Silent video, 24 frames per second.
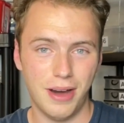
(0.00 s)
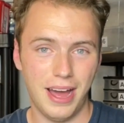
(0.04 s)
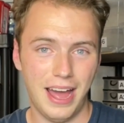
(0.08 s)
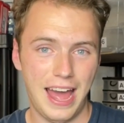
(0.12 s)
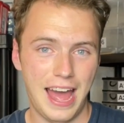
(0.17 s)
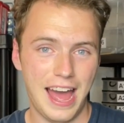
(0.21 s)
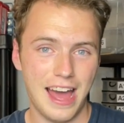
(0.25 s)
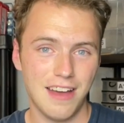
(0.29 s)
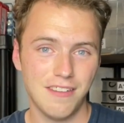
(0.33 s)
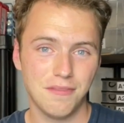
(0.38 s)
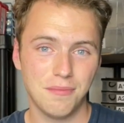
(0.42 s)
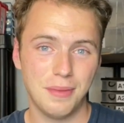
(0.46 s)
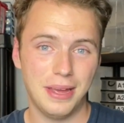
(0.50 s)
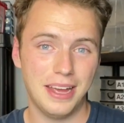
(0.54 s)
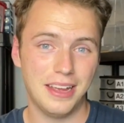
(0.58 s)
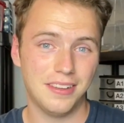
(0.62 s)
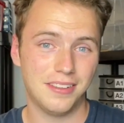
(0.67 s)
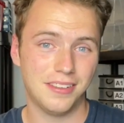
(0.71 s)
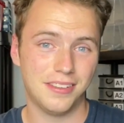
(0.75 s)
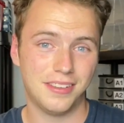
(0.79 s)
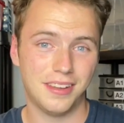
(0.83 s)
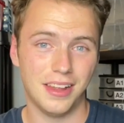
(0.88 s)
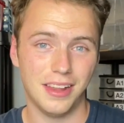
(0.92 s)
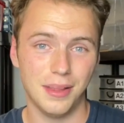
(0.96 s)
I have
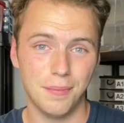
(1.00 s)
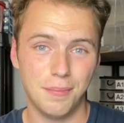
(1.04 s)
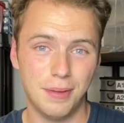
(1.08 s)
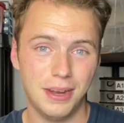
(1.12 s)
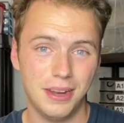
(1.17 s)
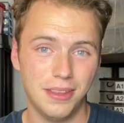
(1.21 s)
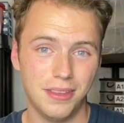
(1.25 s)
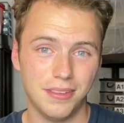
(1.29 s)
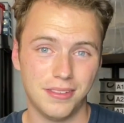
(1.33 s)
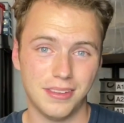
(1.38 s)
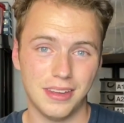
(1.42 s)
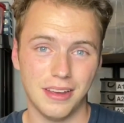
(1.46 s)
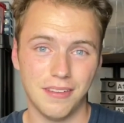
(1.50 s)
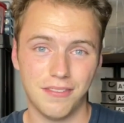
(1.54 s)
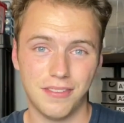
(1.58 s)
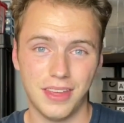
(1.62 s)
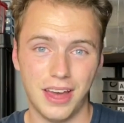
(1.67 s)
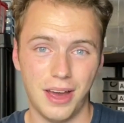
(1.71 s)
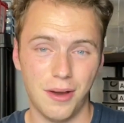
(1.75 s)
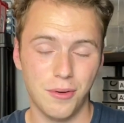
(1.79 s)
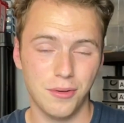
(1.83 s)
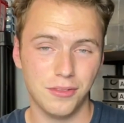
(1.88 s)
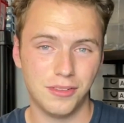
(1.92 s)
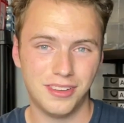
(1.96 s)
managed to sell a bit of the stuff
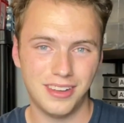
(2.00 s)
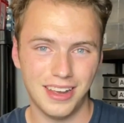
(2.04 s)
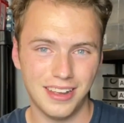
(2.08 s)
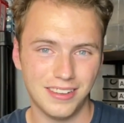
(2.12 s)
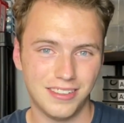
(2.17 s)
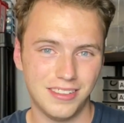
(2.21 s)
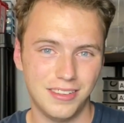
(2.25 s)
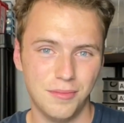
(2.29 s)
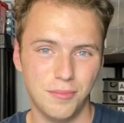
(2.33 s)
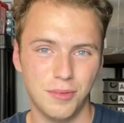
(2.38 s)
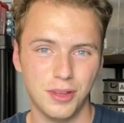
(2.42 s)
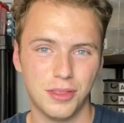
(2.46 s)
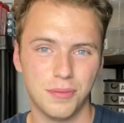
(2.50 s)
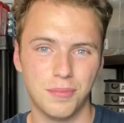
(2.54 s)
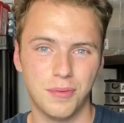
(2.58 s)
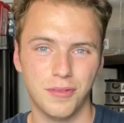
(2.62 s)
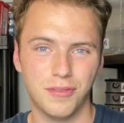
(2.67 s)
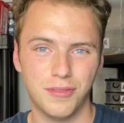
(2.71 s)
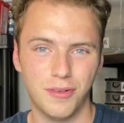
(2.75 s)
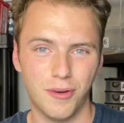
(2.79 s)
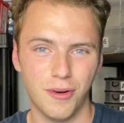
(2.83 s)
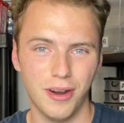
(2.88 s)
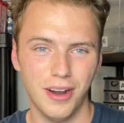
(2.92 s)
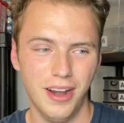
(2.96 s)
that I was testing with
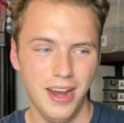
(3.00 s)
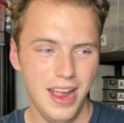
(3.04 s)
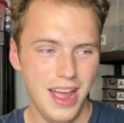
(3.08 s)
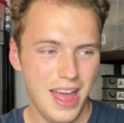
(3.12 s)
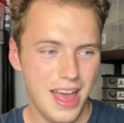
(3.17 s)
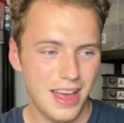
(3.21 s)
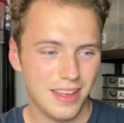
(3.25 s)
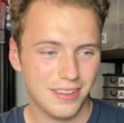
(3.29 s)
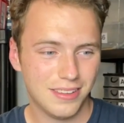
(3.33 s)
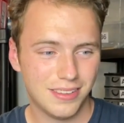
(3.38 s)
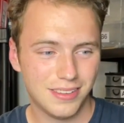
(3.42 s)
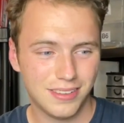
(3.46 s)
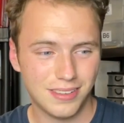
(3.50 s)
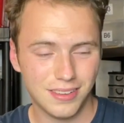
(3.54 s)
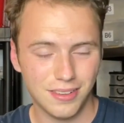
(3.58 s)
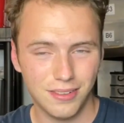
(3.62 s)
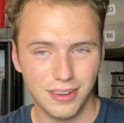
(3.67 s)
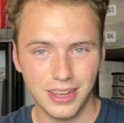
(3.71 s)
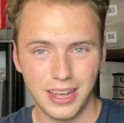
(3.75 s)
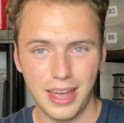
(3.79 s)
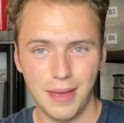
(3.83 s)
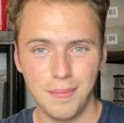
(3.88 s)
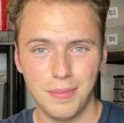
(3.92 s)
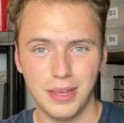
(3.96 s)
before,
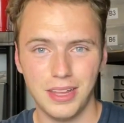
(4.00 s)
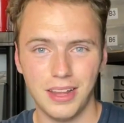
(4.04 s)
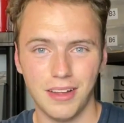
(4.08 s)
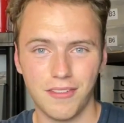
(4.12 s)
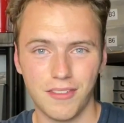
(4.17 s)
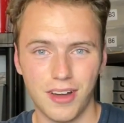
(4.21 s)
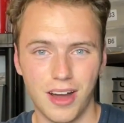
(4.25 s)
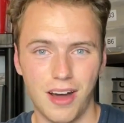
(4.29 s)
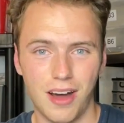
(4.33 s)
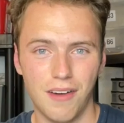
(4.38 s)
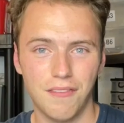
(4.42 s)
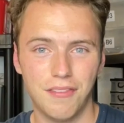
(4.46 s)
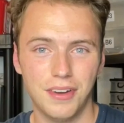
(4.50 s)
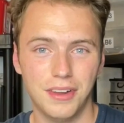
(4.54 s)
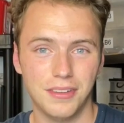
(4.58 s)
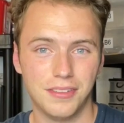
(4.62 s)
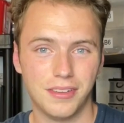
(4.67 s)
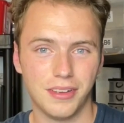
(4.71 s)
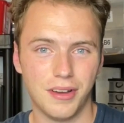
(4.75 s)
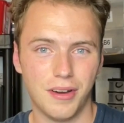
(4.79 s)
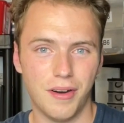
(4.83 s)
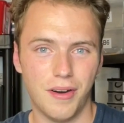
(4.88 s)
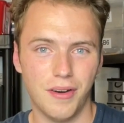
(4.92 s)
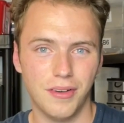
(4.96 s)
so it gave me enough confidence
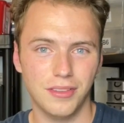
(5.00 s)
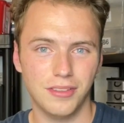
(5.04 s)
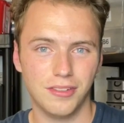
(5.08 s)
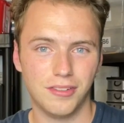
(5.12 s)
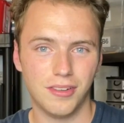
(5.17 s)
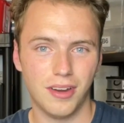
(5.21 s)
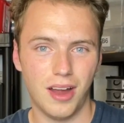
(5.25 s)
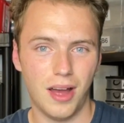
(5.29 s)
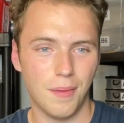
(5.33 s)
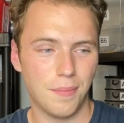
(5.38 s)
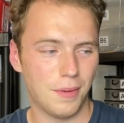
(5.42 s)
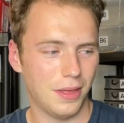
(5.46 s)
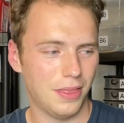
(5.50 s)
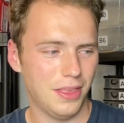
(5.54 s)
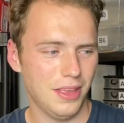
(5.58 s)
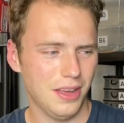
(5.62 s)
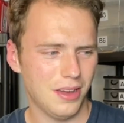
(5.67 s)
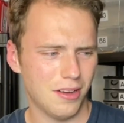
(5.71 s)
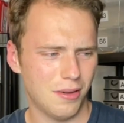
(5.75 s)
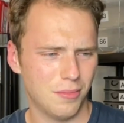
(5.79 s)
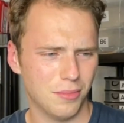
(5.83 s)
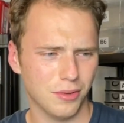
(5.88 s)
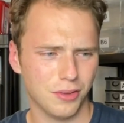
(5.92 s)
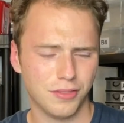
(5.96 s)
to go out and drop, I
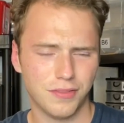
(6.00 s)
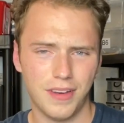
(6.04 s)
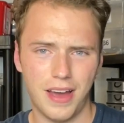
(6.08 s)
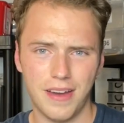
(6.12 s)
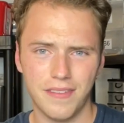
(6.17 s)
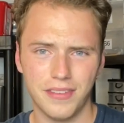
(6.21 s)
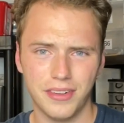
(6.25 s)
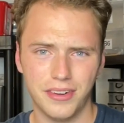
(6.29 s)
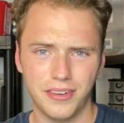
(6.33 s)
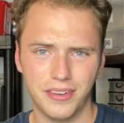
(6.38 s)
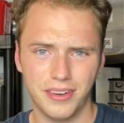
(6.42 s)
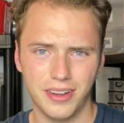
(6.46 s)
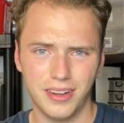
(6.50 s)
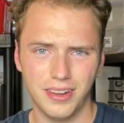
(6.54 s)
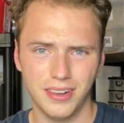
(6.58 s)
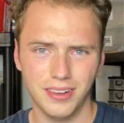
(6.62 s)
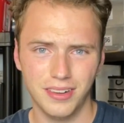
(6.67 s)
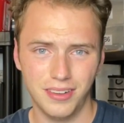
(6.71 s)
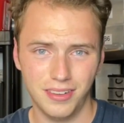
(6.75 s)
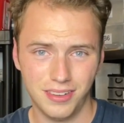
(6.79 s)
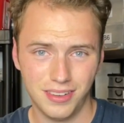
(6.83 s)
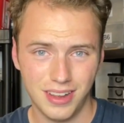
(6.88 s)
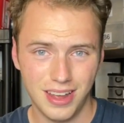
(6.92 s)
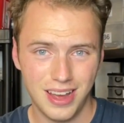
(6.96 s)
think, almost
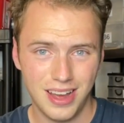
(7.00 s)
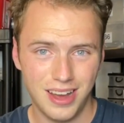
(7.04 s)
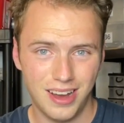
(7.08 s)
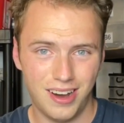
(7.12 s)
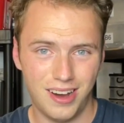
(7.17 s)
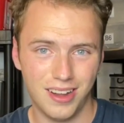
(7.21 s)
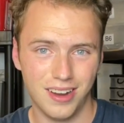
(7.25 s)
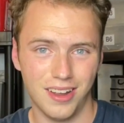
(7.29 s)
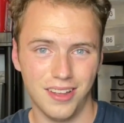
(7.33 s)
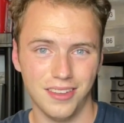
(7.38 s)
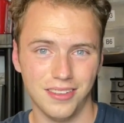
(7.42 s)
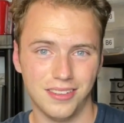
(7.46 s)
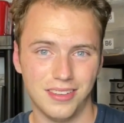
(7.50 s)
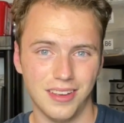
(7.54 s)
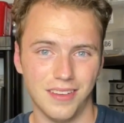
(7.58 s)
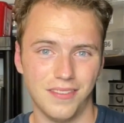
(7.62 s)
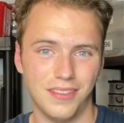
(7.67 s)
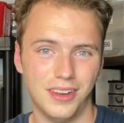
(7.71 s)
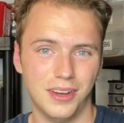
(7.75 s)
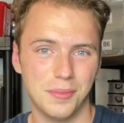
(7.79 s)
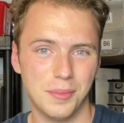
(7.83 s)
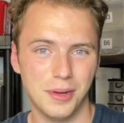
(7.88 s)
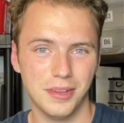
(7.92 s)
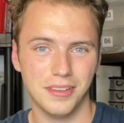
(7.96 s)
$500 on all the stuff
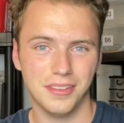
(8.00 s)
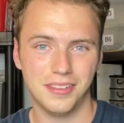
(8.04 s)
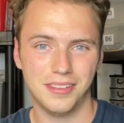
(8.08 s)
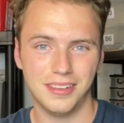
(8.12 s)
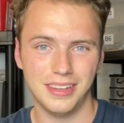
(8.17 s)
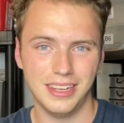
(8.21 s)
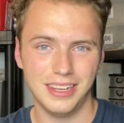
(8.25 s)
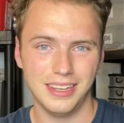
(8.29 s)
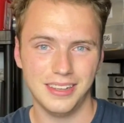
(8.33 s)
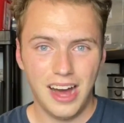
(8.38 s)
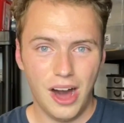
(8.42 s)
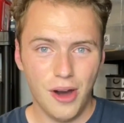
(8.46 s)
that you're about to see.